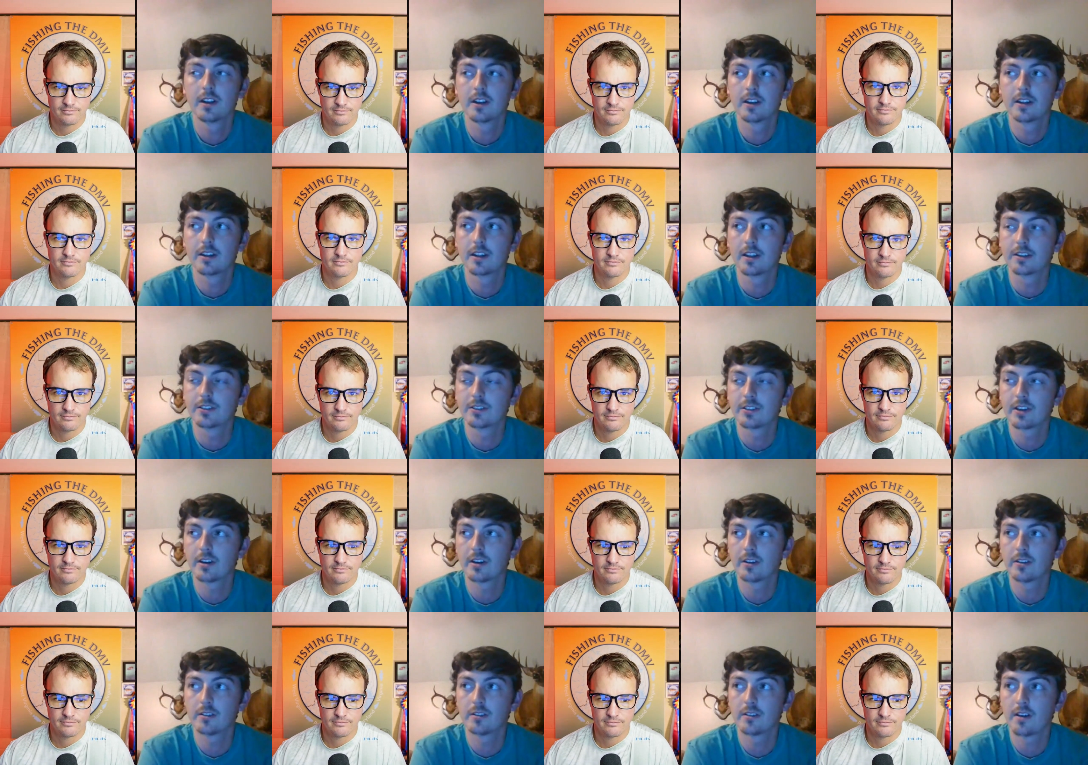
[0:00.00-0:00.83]
Speaker 1: They
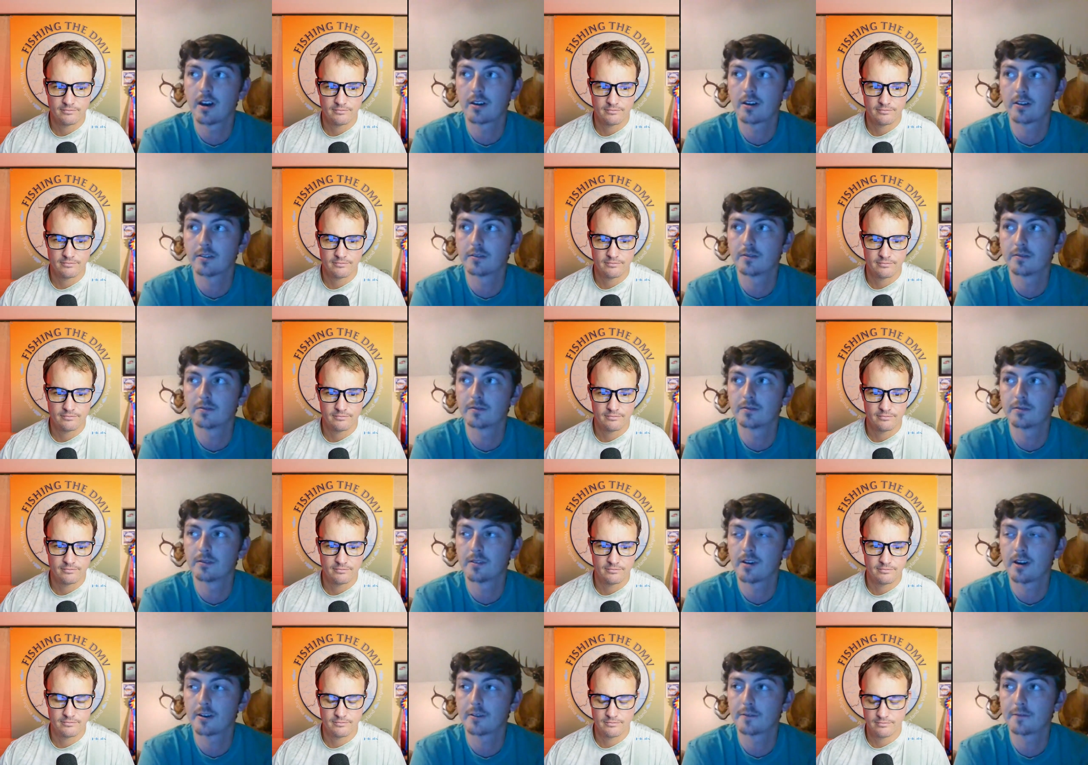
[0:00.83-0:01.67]
sell a lot of
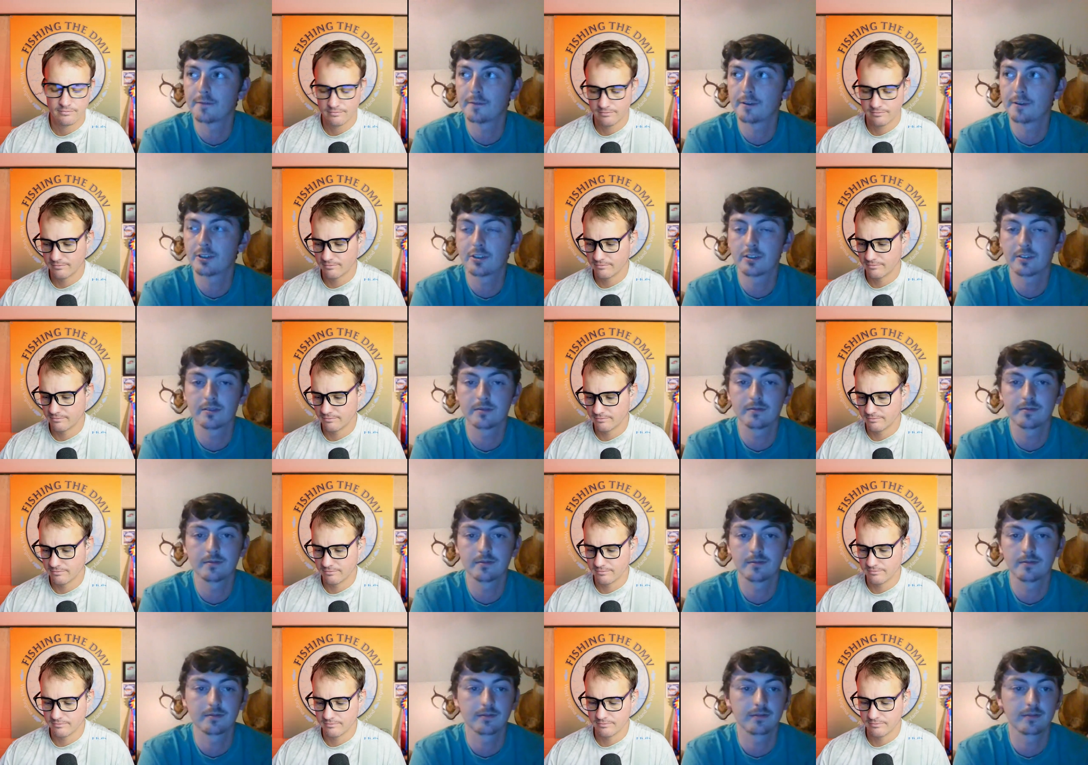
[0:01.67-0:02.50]

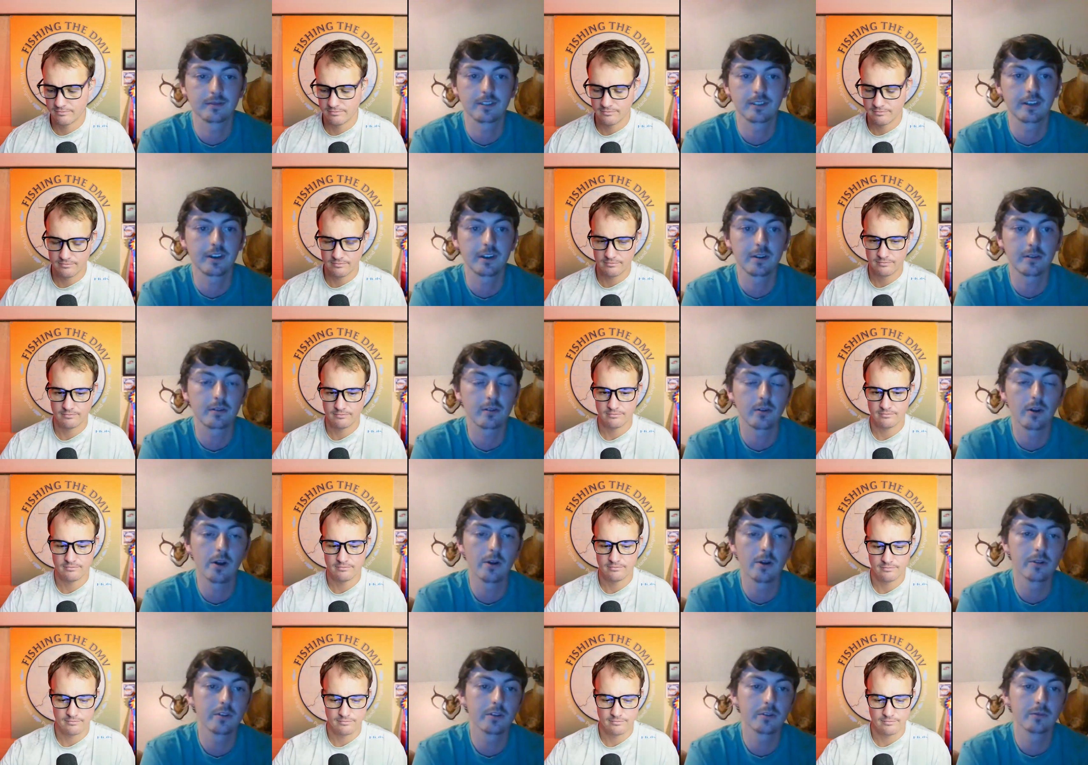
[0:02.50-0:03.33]
fishing,
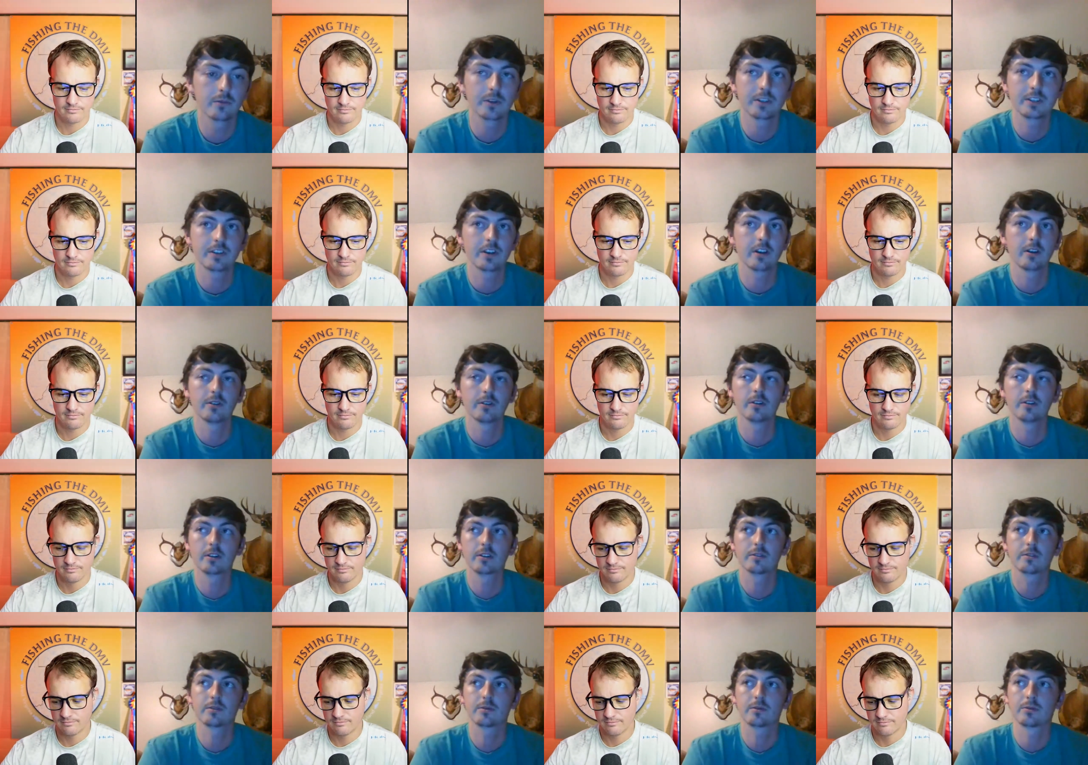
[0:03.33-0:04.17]
clothing. We sell
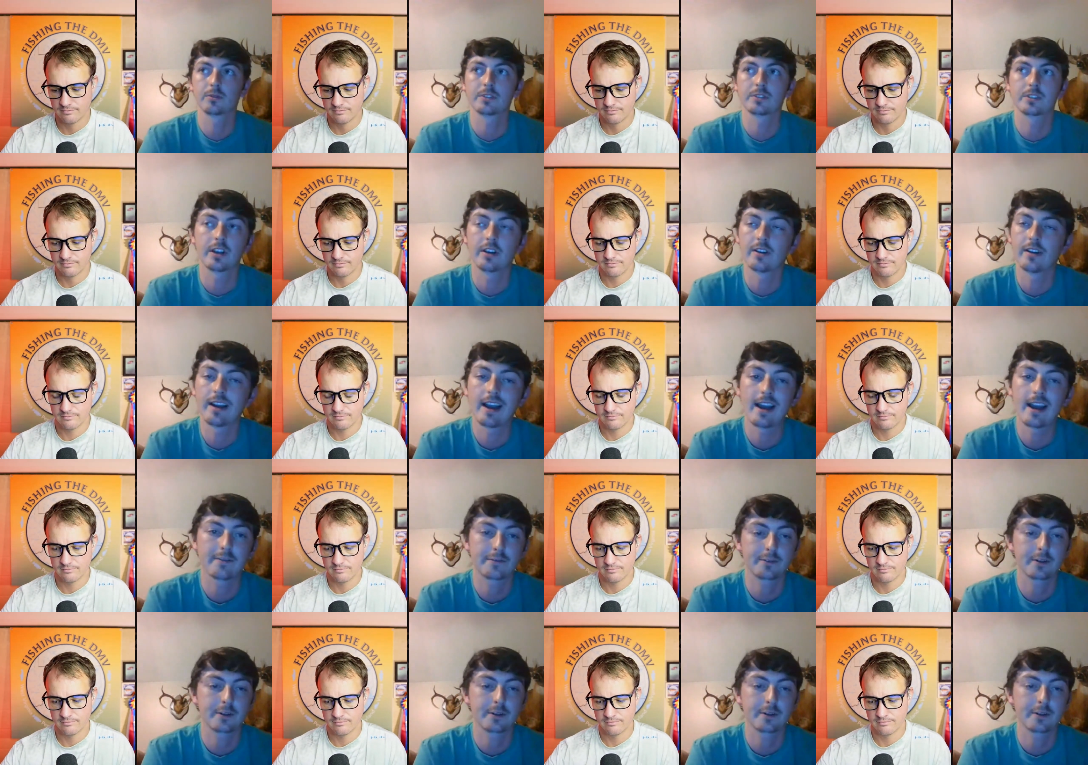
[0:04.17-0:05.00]
hook, we sell
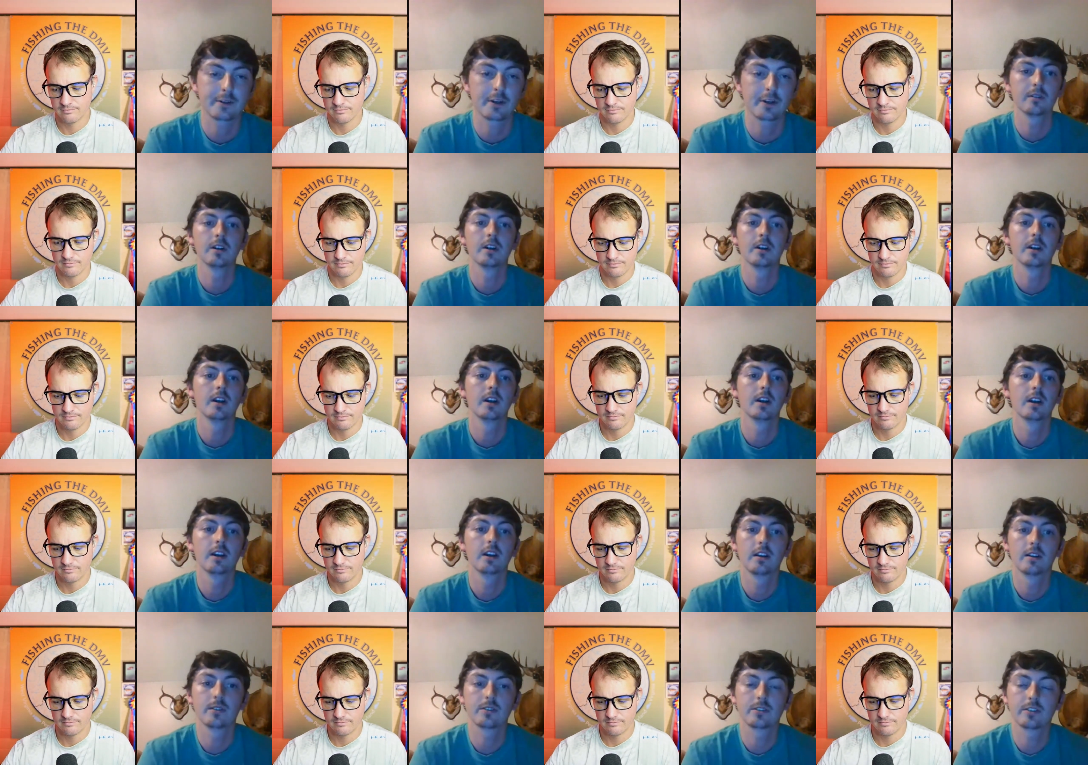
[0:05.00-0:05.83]
AFCO, we
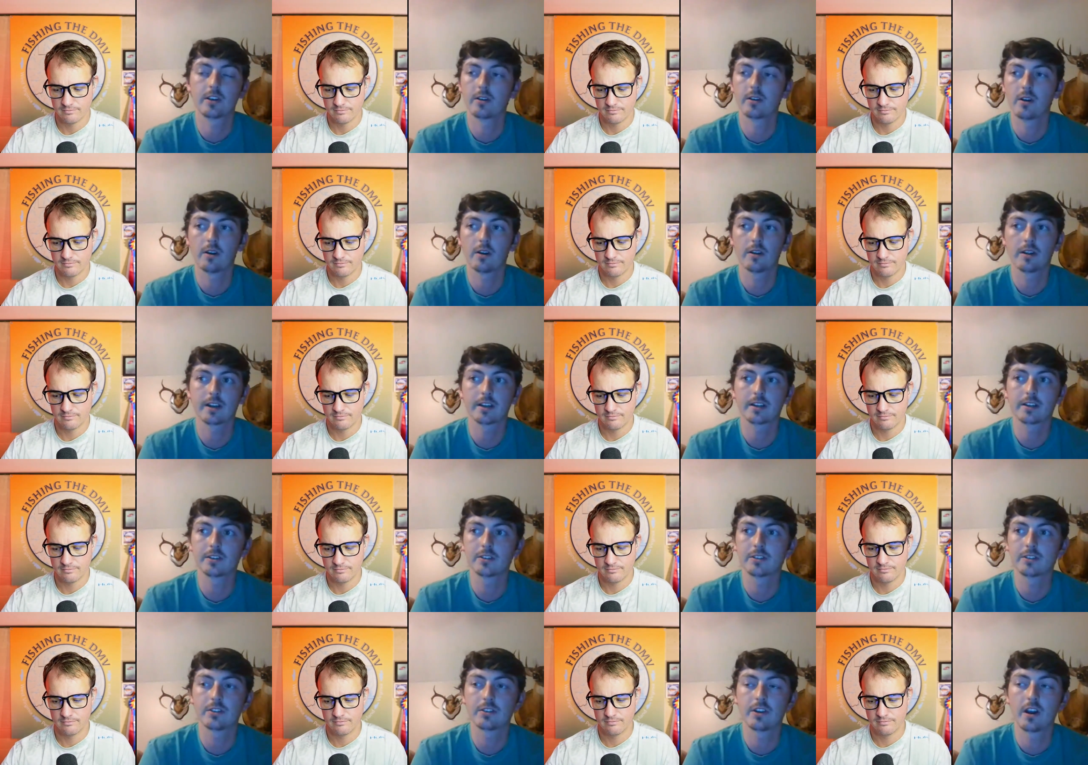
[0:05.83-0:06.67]
sell all that
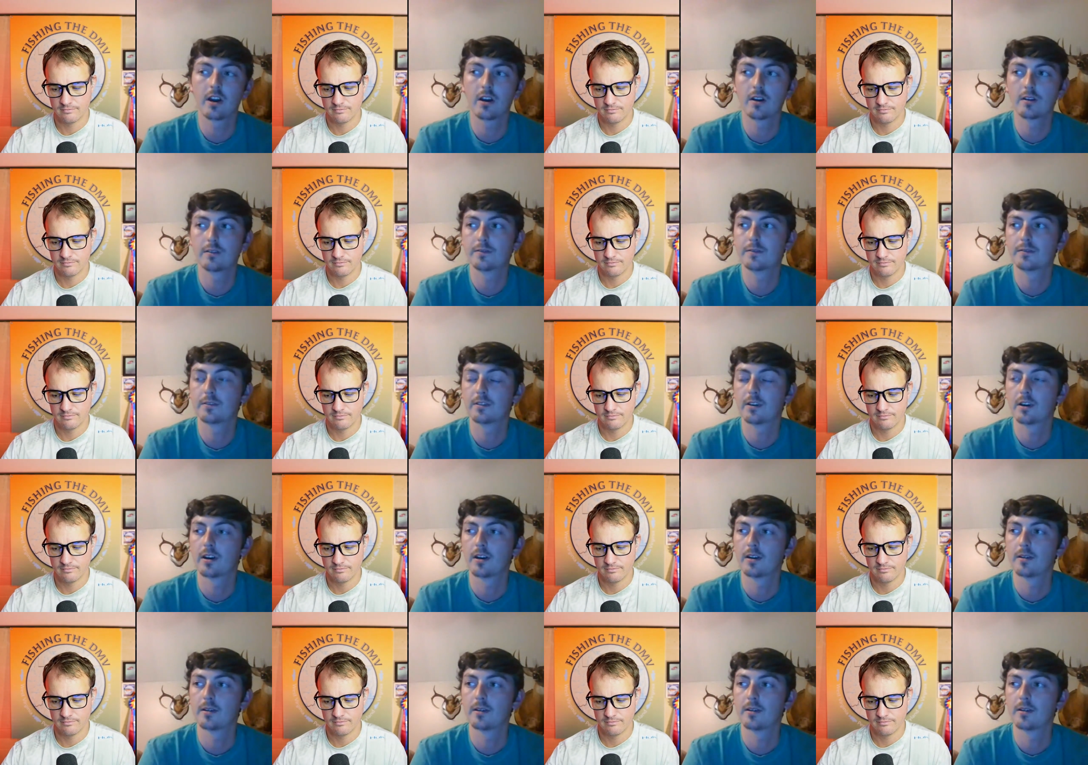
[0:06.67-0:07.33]
good stuff.